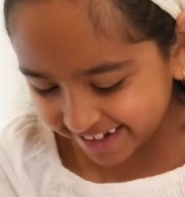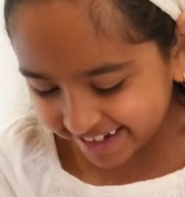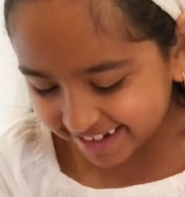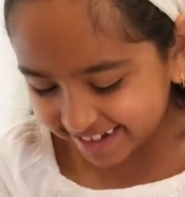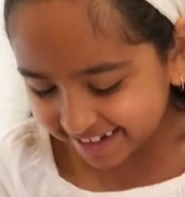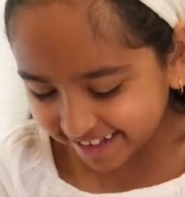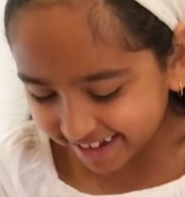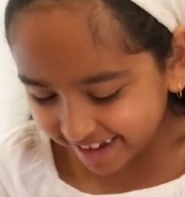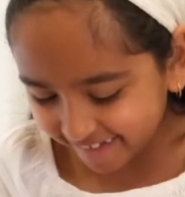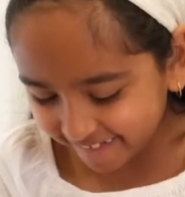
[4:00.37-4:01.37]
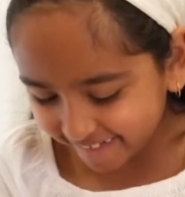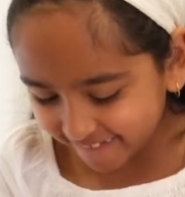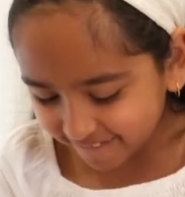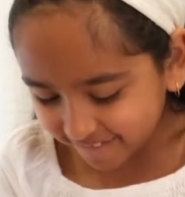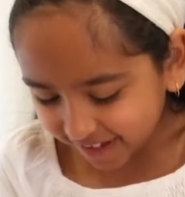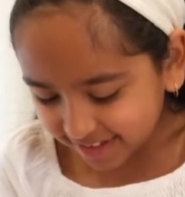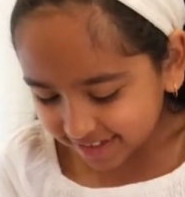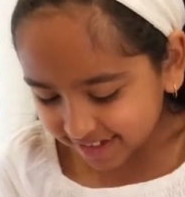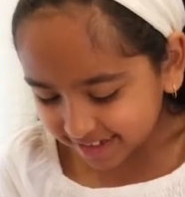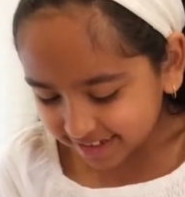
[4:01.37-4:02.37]
3, 5, 6,
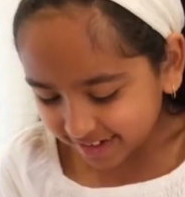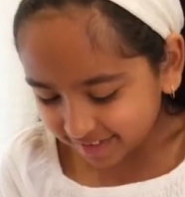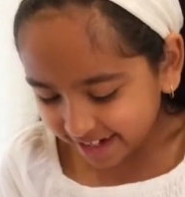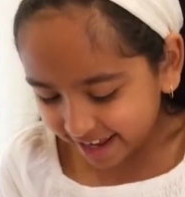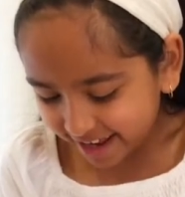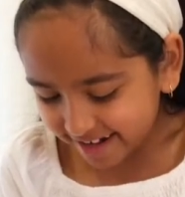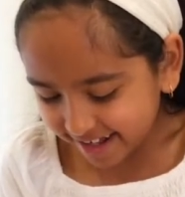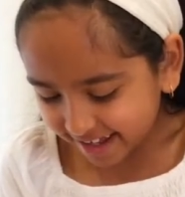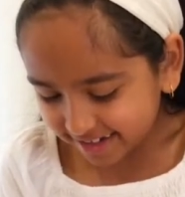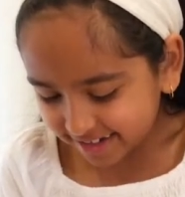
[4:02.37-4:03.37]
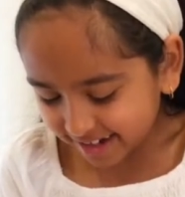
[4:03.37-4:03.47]
7, 8, 9, 10,